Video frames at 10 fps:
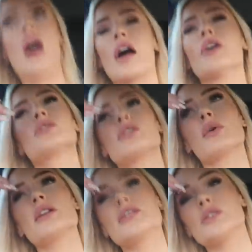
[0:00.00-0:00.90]
I also
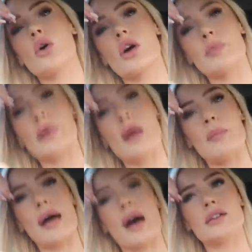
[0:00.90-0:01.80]
wanted to talk a bit
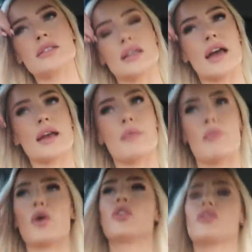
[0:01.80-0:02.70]
about like
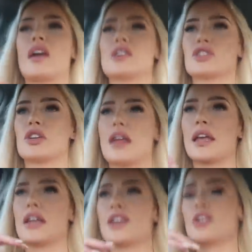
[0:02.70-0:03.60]
motivation
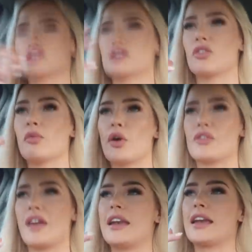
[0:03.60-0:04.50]
and getting yourself
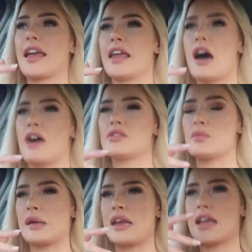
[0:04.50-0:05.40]
motivated again after
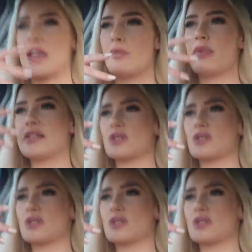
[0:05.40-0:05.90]
being in a bit